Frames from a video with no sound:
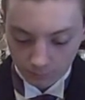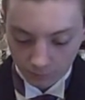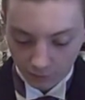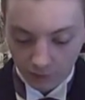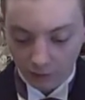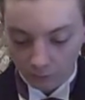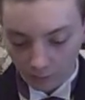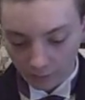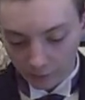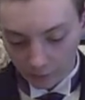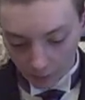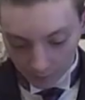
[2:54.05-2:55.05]
So yeah,
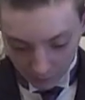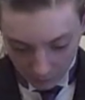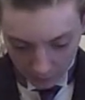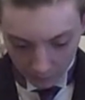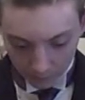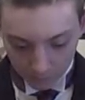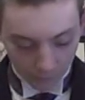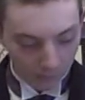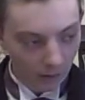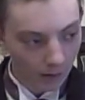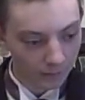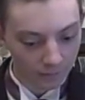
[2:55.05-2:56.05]
lightly carbonated, some
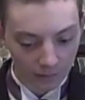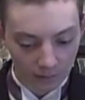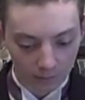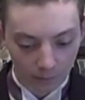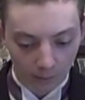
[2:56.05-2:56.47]
effervescent